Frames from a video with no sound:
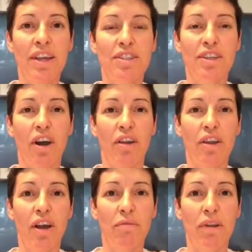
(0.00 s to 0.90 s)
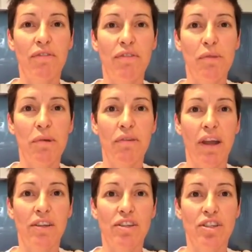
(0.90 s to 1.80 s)
So I'm going to flip you
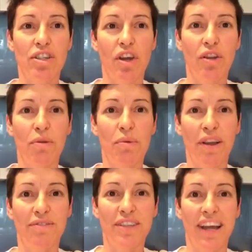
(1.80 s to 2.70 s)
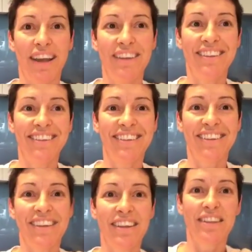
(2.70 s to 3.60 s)
around and just show you what I've done.
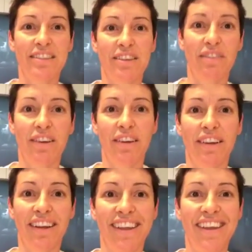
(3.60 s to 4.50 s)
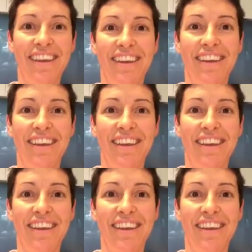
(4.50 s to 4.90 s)
So I've got to go down here.